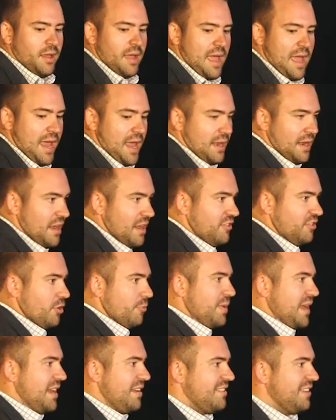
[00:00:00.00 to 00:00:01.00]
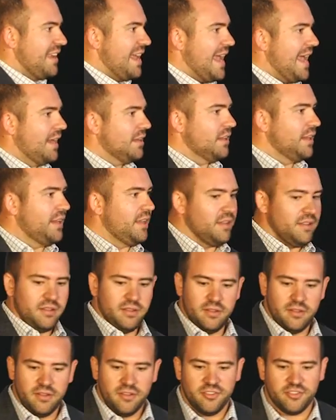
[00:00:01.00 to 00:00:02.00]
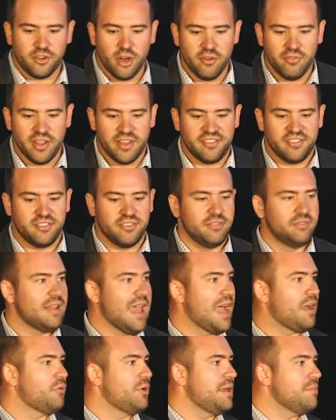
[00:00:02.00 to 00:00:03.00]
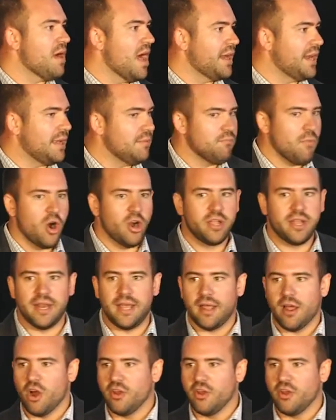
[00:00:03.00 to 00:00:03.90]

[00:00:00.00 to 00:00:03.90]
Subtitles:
and is your BDC handling service, equity mining, marketing?